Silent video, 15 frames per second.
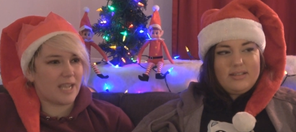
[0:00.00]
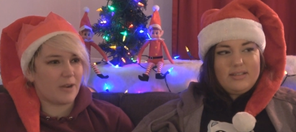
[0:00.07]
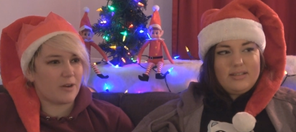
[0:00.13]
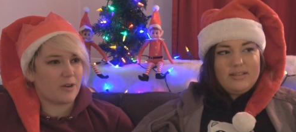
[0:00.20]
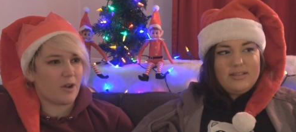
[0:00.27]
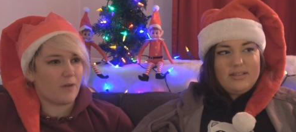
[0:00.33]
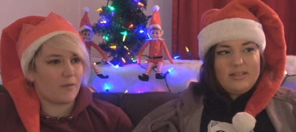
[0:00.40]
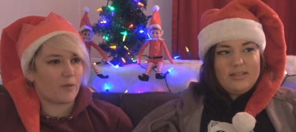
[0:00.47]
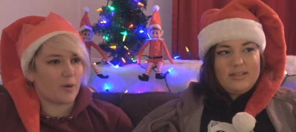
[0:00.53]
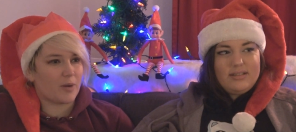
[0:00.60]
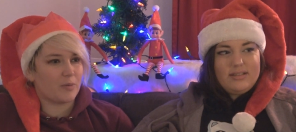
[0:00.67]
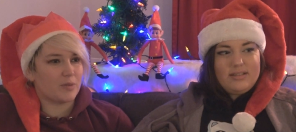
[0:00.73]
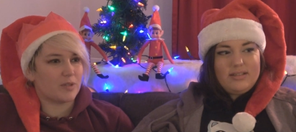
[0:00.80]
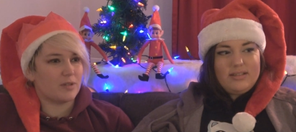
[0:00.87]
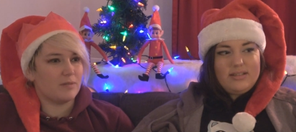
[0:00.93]
Speaker 1: scared enough or
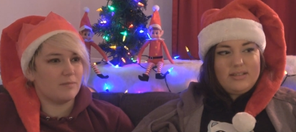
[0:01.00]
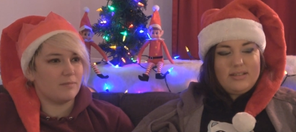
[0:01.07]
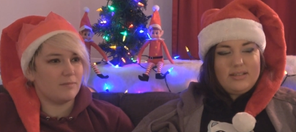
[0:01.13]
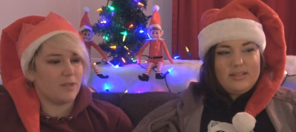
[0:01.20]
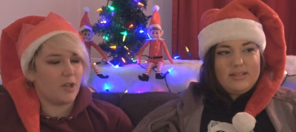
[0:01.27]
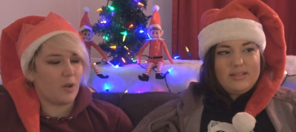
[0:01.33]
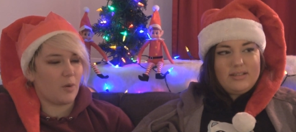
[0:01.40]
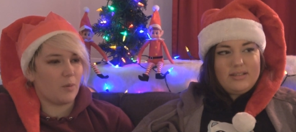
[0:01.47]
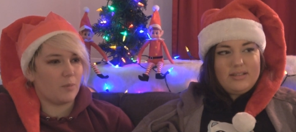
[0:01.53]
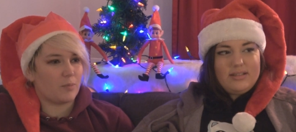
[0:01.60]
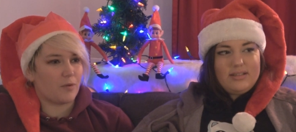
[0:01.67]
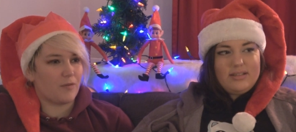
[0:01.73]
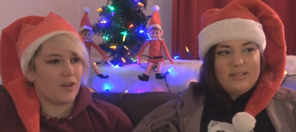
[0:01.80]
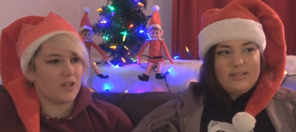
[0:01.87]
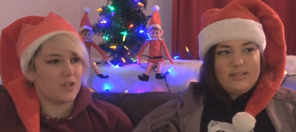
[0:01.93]
he wasn't, you know,
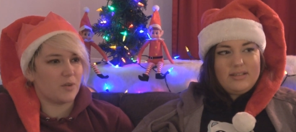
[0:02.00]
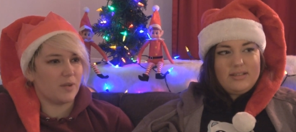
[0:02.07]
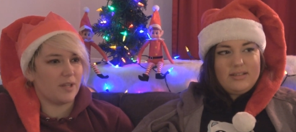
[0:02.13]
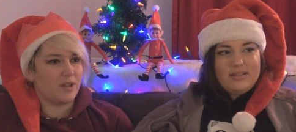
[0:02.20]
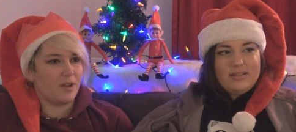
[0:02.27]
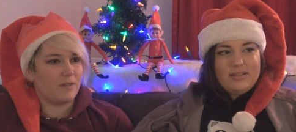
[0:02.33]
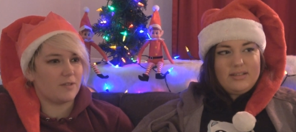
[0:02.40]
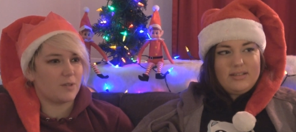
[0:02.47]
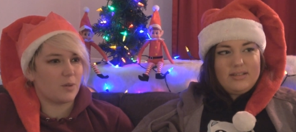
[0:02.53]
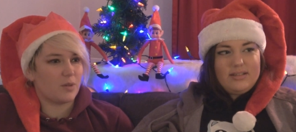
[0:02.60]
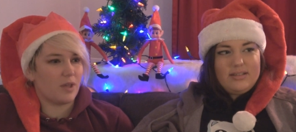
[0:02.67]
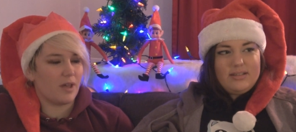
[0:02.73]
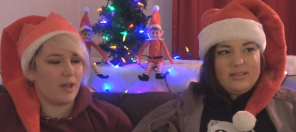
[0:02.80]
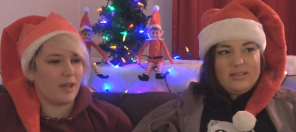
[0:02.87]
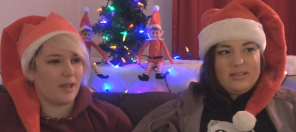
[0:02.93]
professional enough, so
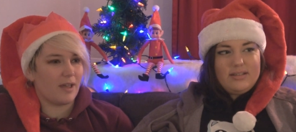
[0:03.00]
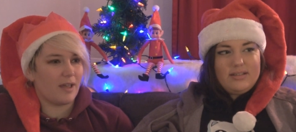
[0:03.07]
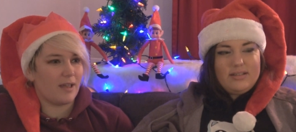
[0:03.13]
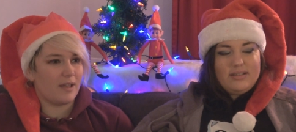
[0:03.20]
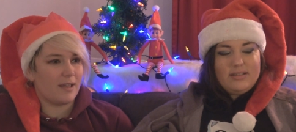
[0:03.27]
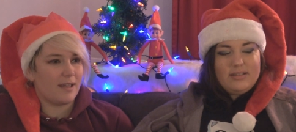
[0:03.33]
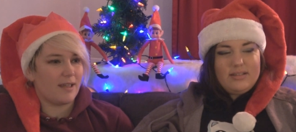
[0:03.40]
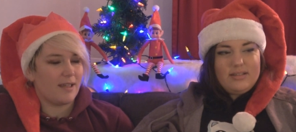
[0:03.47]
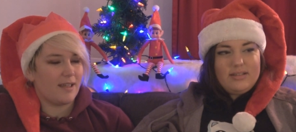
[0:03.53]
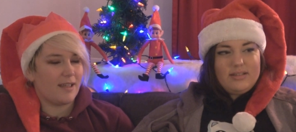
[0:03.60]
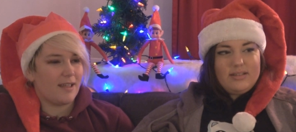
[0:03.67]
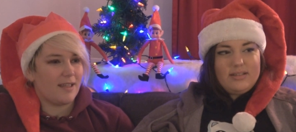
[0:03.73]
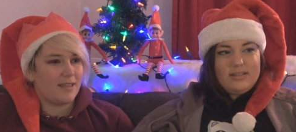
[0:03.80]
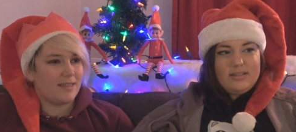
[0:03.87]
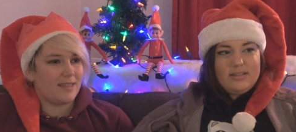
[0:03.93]
the
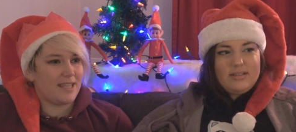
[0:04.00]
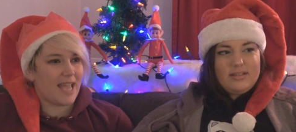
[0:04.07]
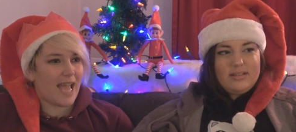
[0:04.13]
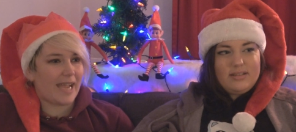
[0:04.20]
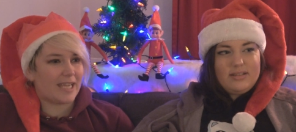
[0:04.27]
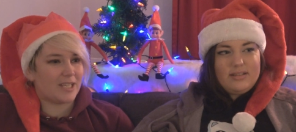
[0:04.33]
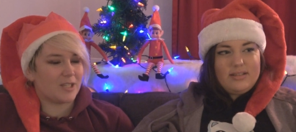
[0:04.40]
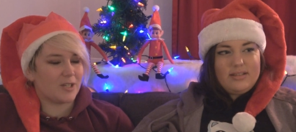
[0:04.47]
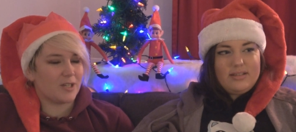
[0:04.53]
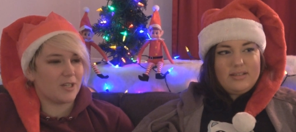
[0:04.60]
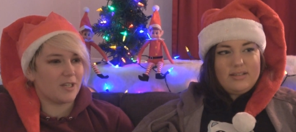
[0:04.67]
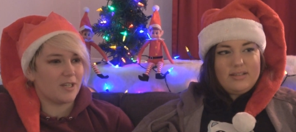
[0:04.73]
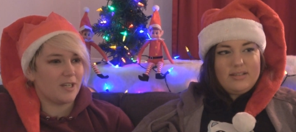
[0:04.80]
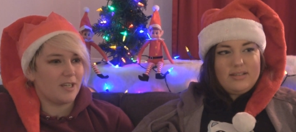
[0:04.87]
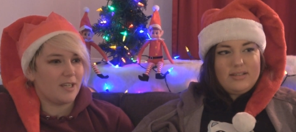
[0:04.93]
the
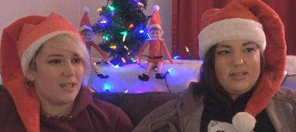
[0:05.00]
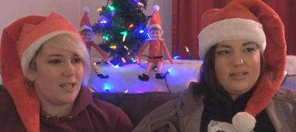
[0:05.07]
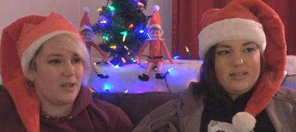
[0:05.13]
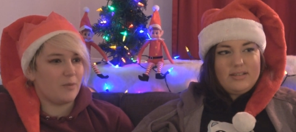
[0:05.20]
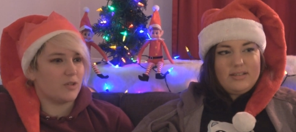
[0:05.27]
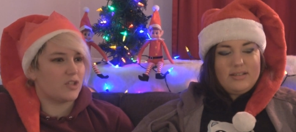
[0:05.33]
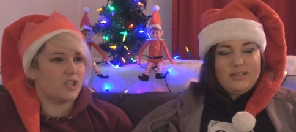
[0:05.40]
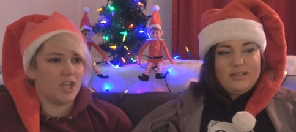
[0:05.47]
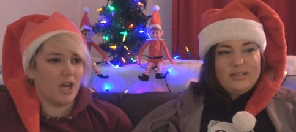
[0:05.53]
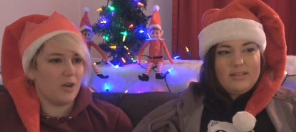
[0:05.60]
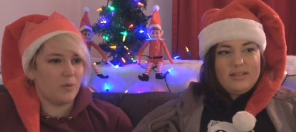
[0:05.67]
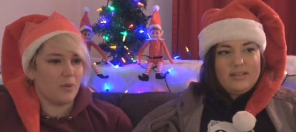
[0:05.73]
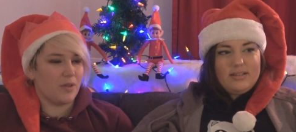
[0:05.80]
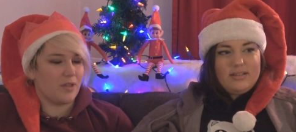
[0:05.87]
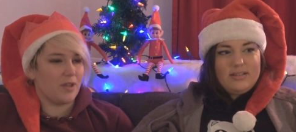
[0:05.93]
actor he was
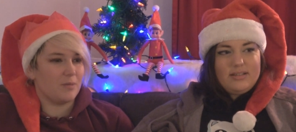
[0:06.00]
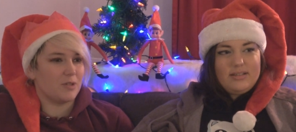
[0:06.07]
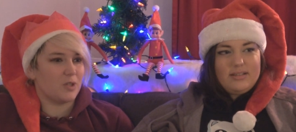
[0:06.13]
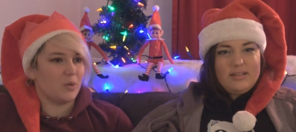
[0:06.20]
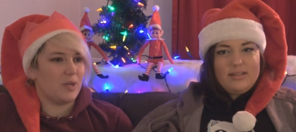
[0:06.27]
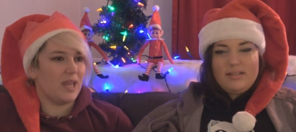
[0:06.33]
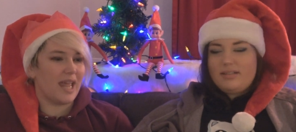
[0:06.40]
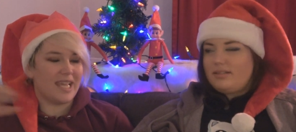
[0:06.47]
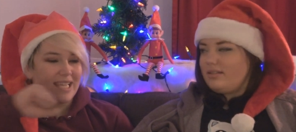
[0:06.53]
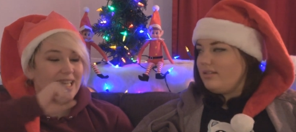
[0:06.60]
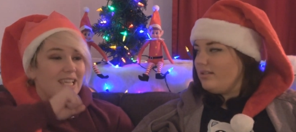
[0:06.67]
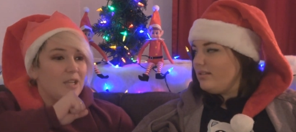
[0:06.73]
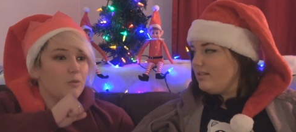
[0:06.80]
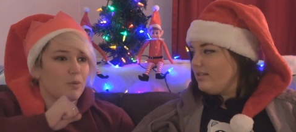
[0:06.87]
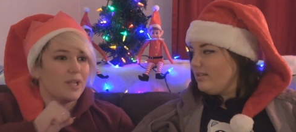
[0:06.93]
done with him, so he like
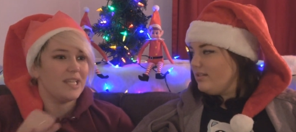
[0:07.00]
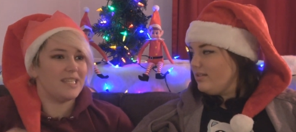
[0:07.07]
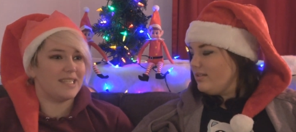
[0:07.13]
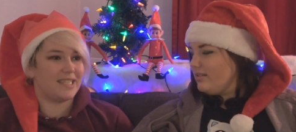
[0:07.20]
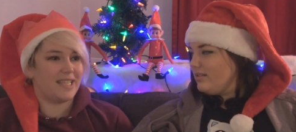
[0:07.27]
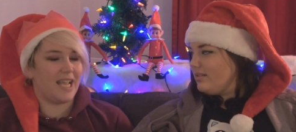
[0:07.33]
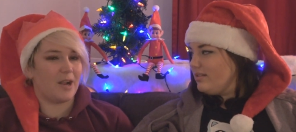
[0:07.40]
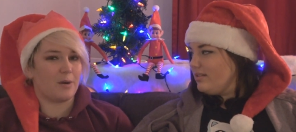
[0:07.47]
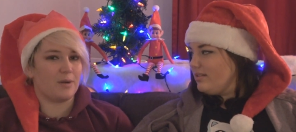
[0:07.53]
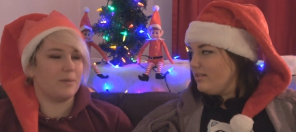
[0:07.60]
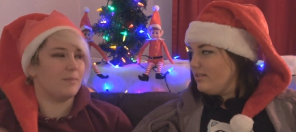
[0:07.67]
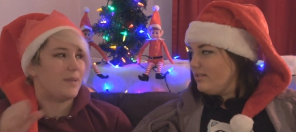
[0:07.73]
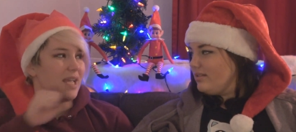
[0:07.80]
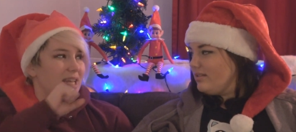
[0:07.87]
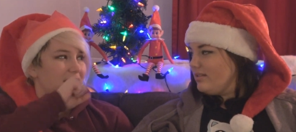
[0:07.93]
he really scared
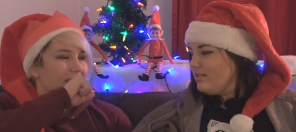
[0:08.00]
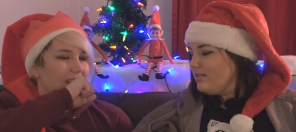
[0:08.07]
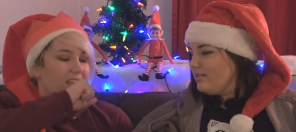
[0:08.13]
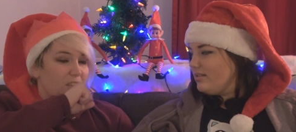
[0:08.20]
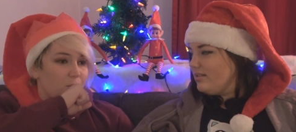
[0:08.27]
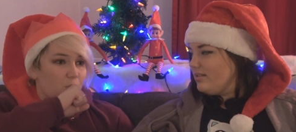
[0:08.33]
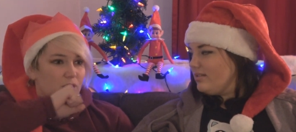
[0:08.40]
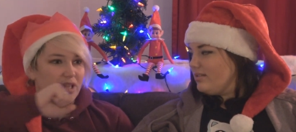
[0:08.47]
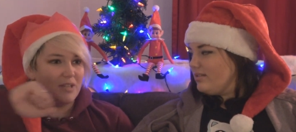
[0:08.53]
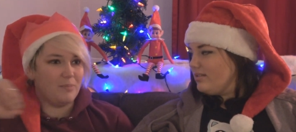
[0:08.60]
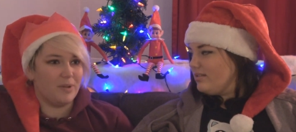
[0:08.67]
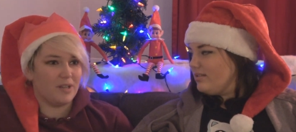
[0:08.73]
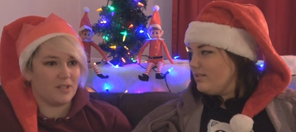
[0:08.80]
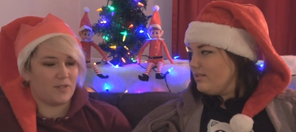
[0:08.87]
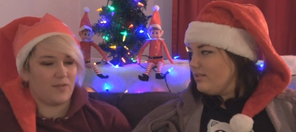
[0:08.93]
him and he like really
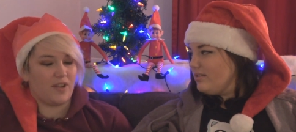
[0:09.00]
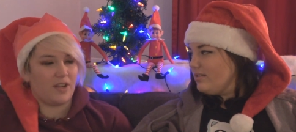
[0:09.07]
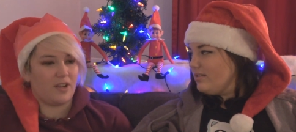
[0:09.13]
bit his